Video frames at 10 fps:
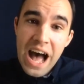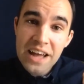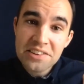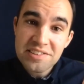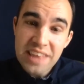
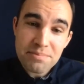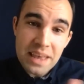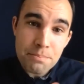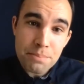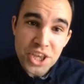
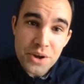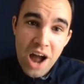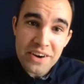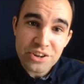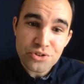September new
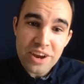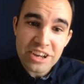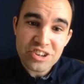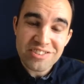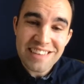car
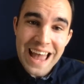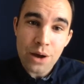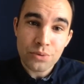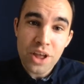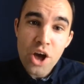registrations
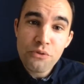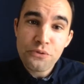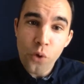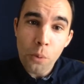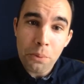down
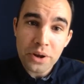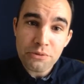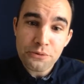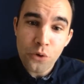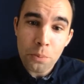
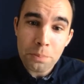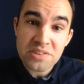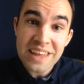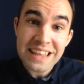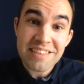
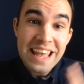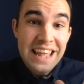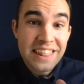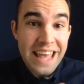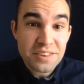4.4%.
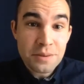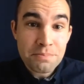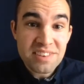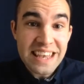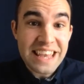The
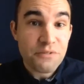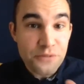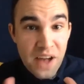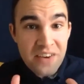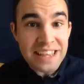SMT,
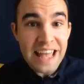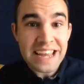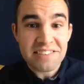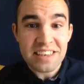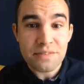very
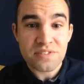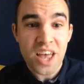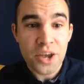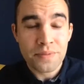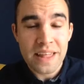negative
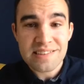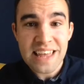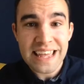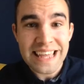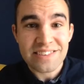tone. They're
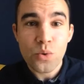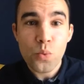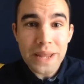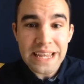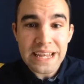saying it's the
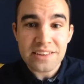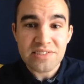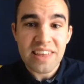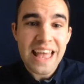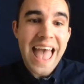
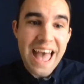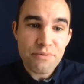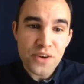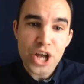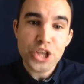weakest
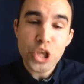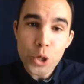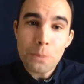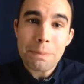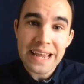ever
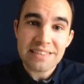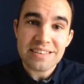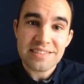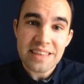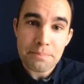new plate
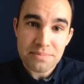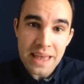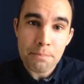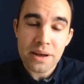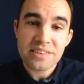
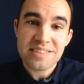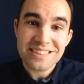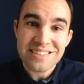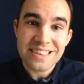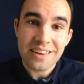September
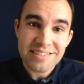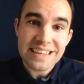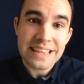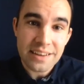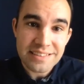since
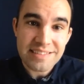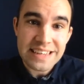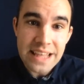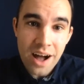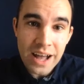
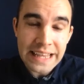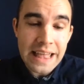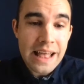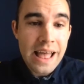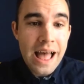1999.
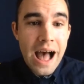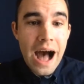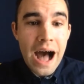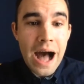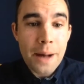
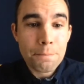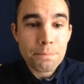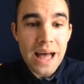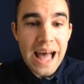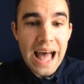
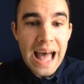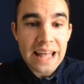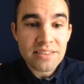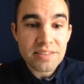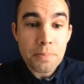
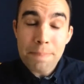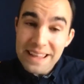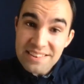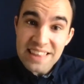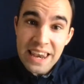And the
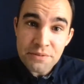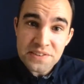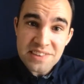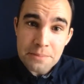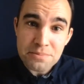best seller for
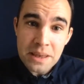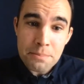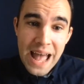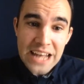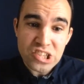
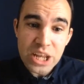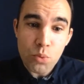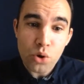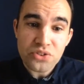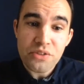September actually
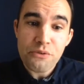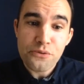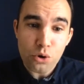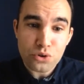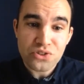was the
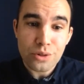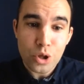Vauxhall